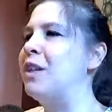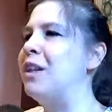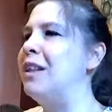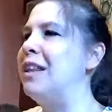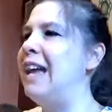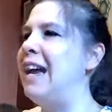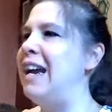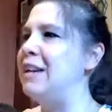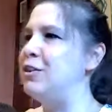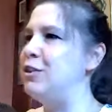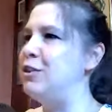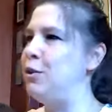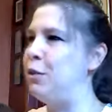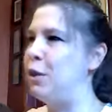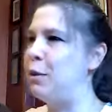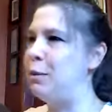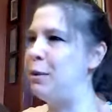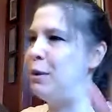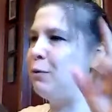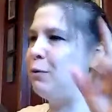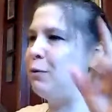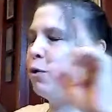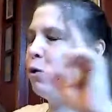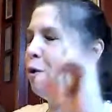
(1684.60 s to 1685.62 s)
the legs. You want
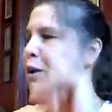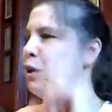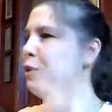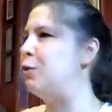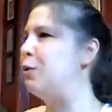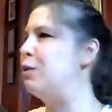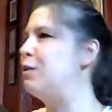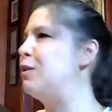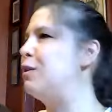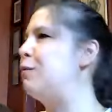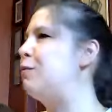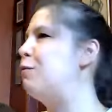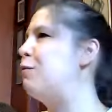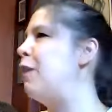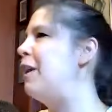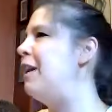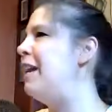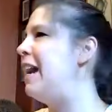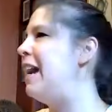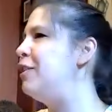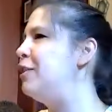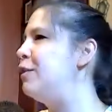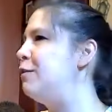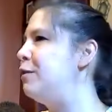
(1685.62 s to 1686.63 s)
to be rolling towards the
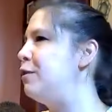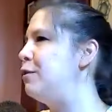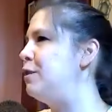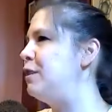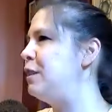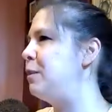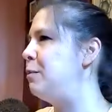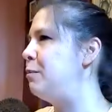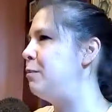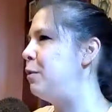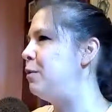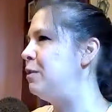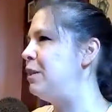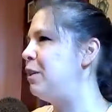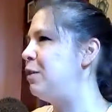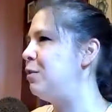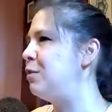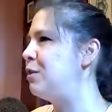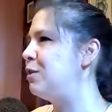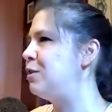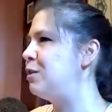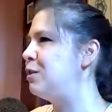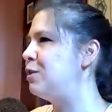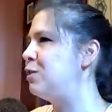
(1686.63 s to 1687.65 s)
front edge of your sit bones
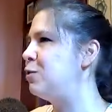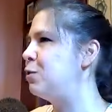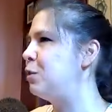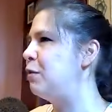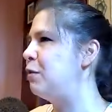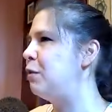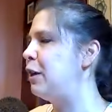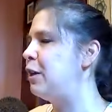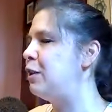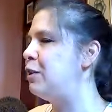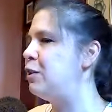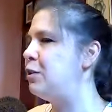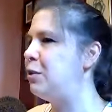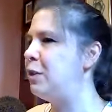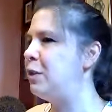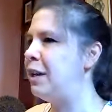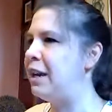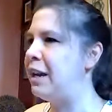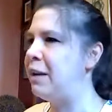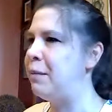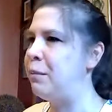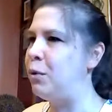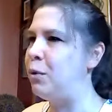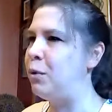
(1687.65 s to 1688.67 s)
here. This is sort of like
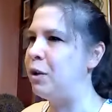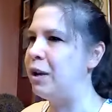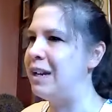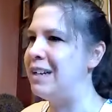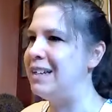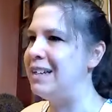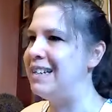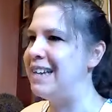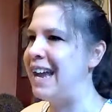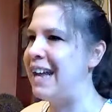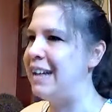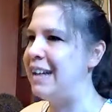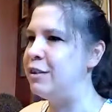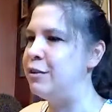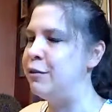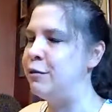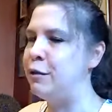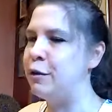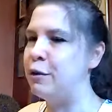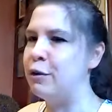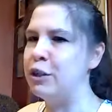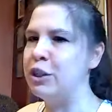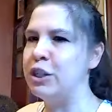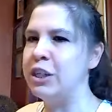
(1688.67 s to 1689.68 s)
doing a more intense
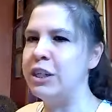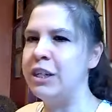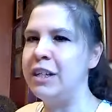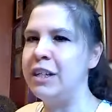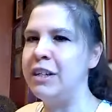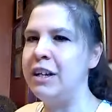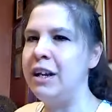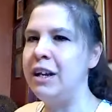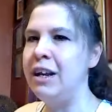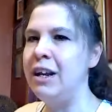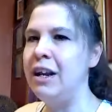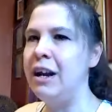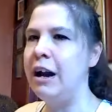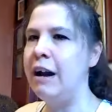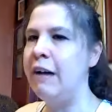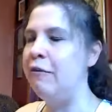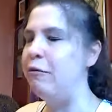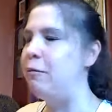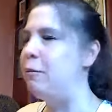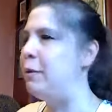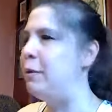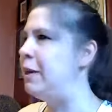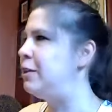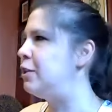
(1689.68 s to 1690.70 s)
version
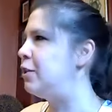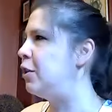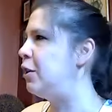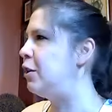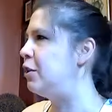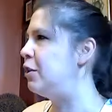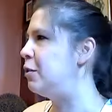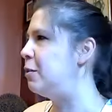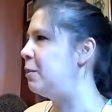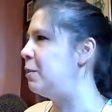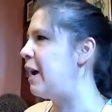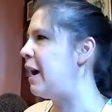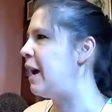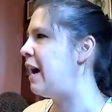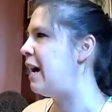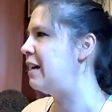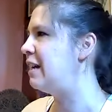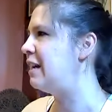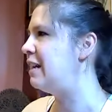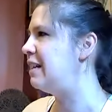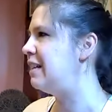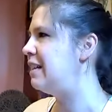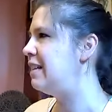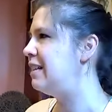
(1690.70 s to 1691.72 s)
of pigeon on your
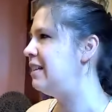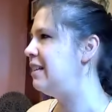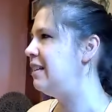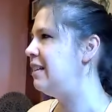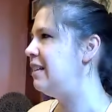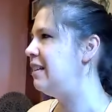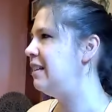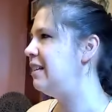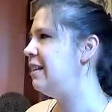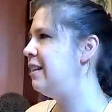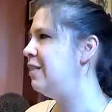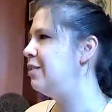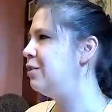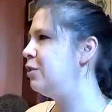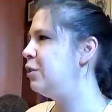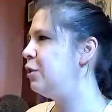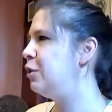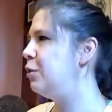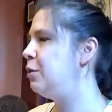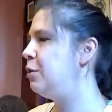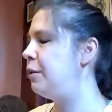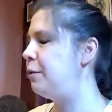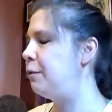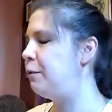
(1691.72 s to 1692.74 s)
back. So
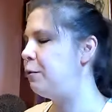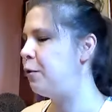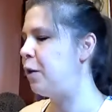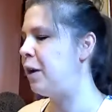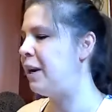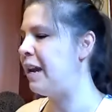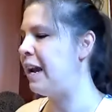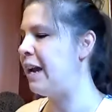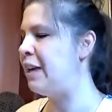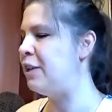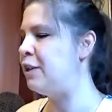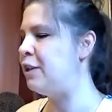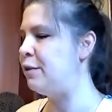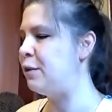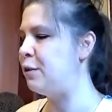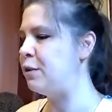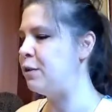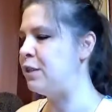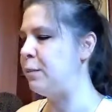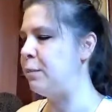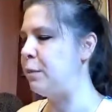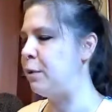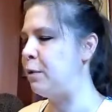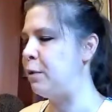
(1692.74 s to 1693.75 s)
you, the front edge of your
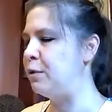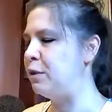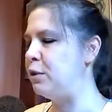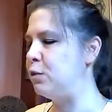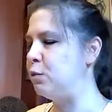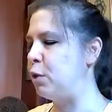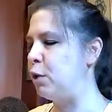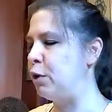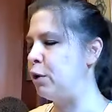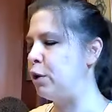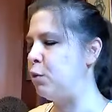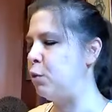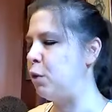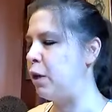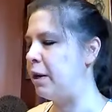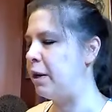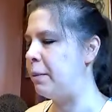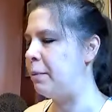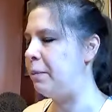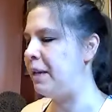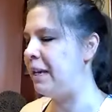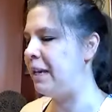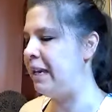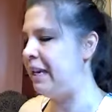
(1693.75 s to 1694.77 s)
sit bones is where you want
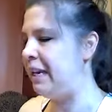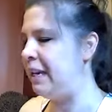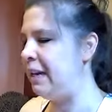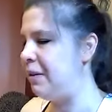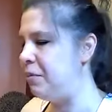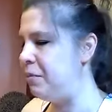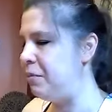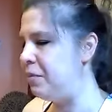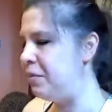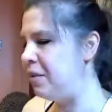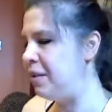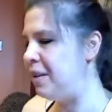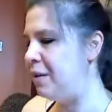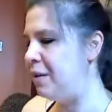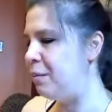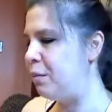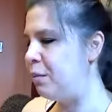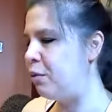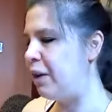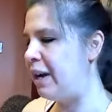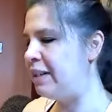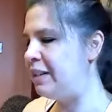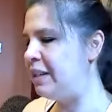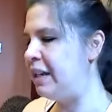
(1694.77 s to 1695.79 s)
to be.
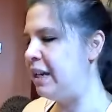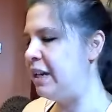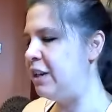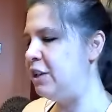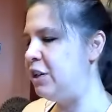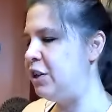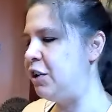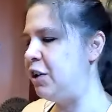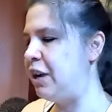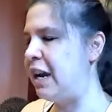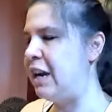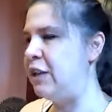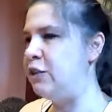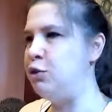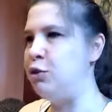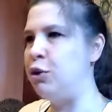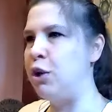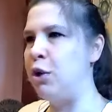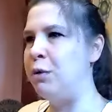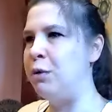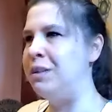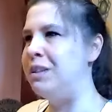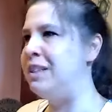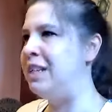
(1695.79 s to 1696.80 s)
Pressing into your hands, you
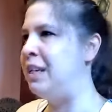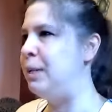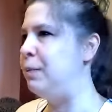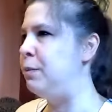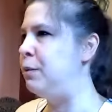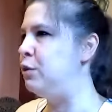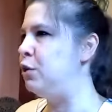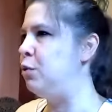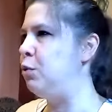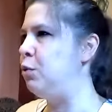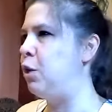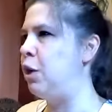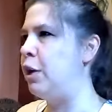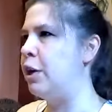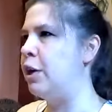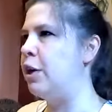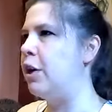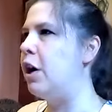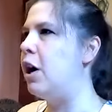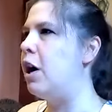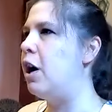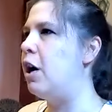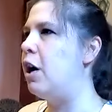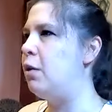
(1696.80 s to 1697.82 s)
go as deep as you want to
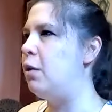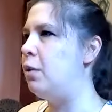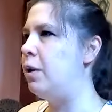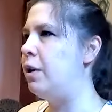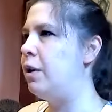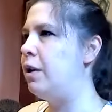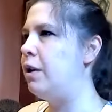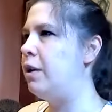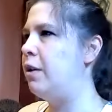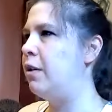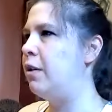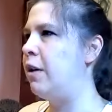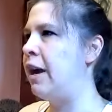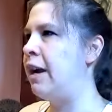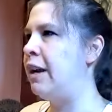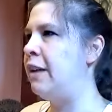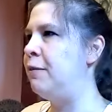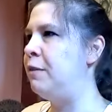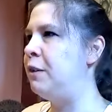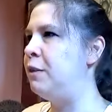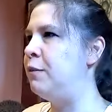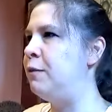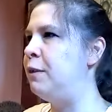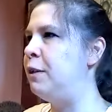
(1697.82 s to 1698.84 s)
go right?
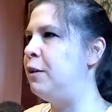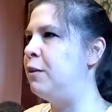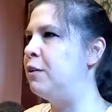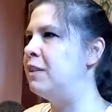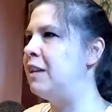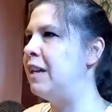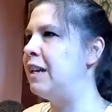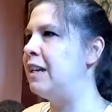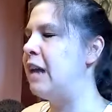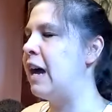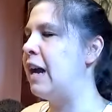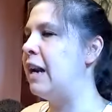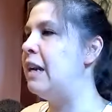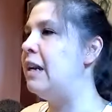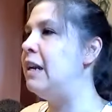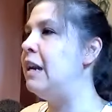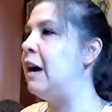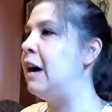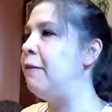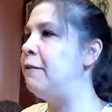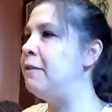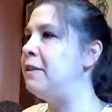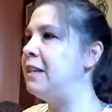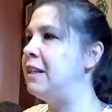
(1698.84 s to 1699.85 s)
If this feels like not
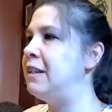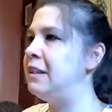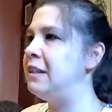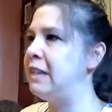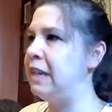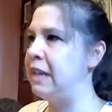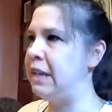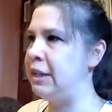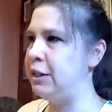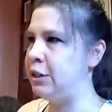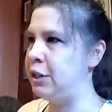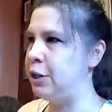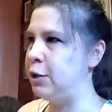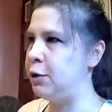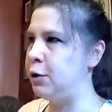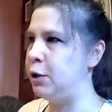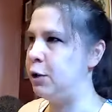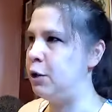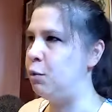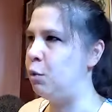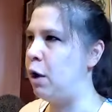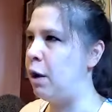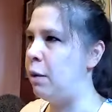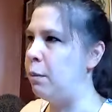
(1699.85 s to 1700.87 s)
enough sensation or
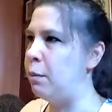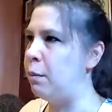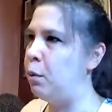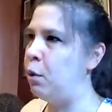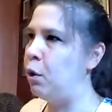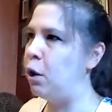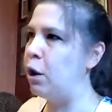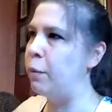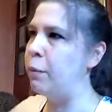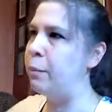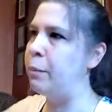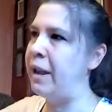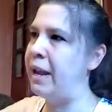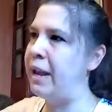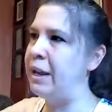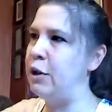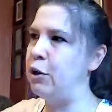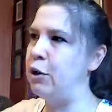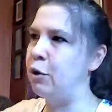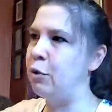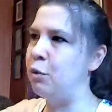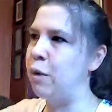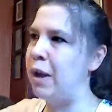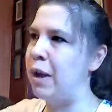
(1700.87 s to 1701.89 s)
you want more,
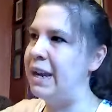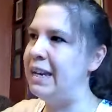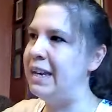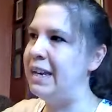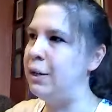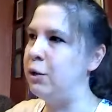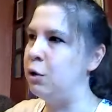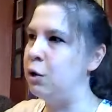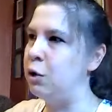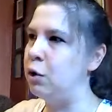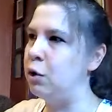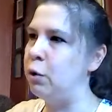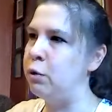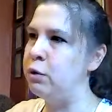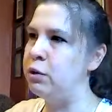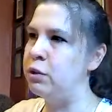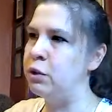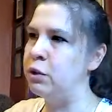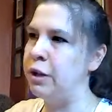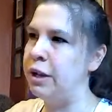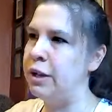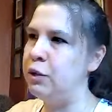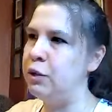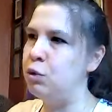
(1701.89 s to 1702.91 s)
take your right heel
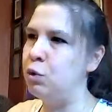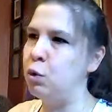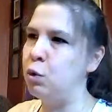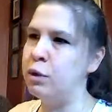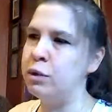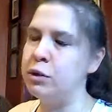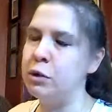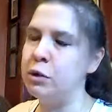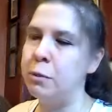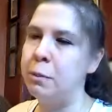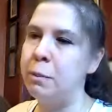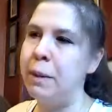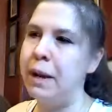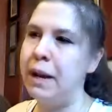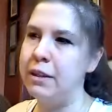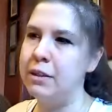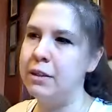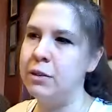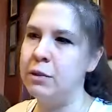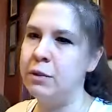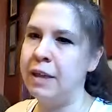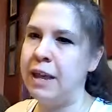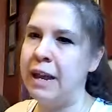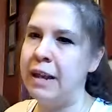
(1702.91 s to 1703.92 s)
closer in towards your butt
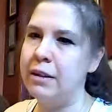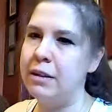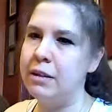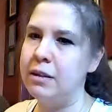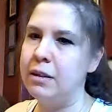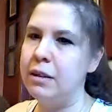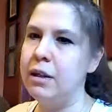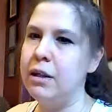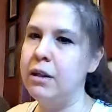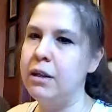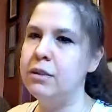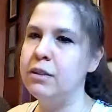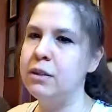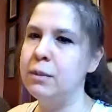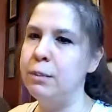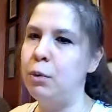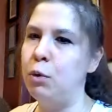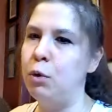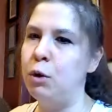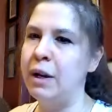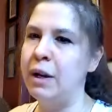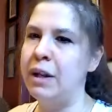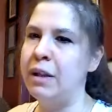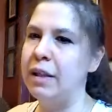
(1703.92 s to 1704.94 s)
so that
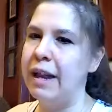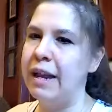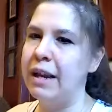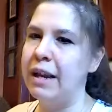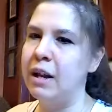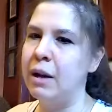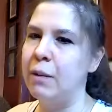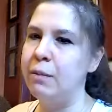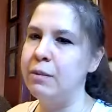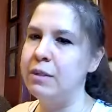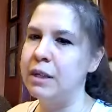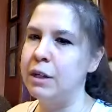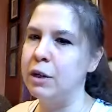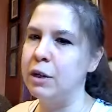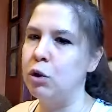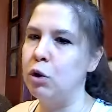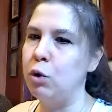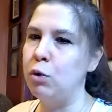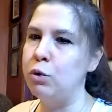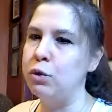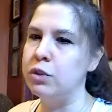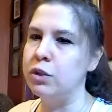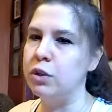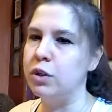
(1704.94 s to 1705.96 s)
supporting leg comes in
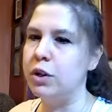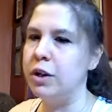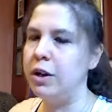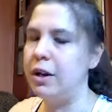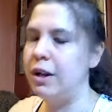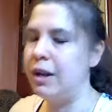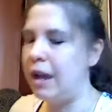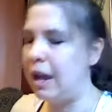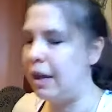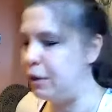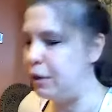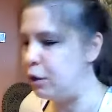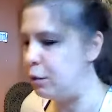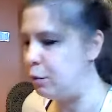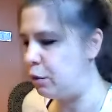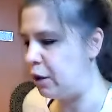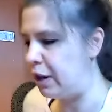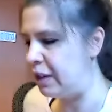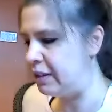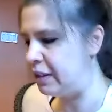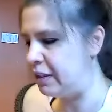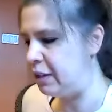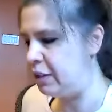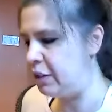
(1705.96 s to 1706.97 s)
closer and then you
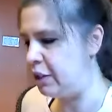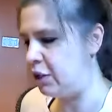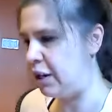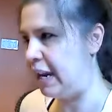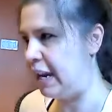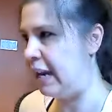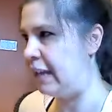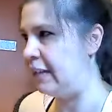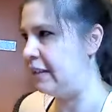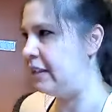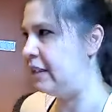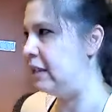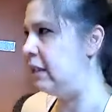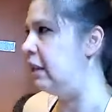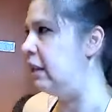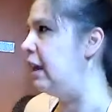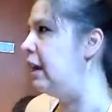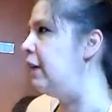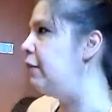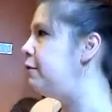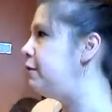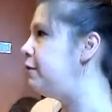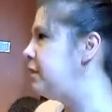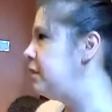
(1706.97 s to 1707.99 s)
press into your hands and
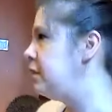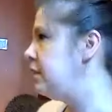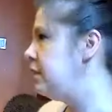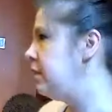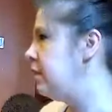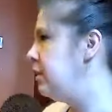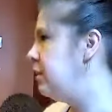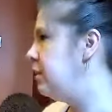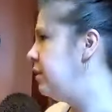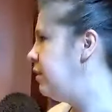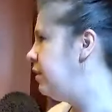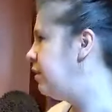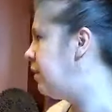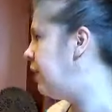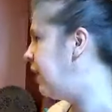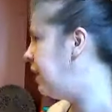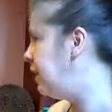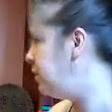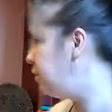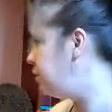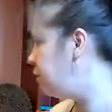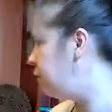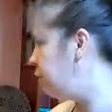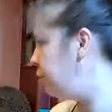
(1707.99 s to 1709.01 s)
lift,
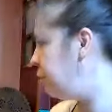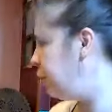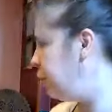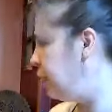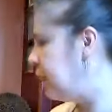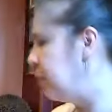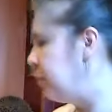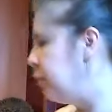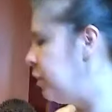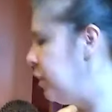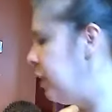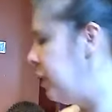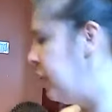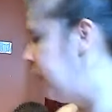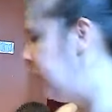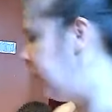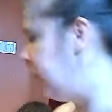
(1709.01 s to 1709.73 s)
right? It should feel like a pretty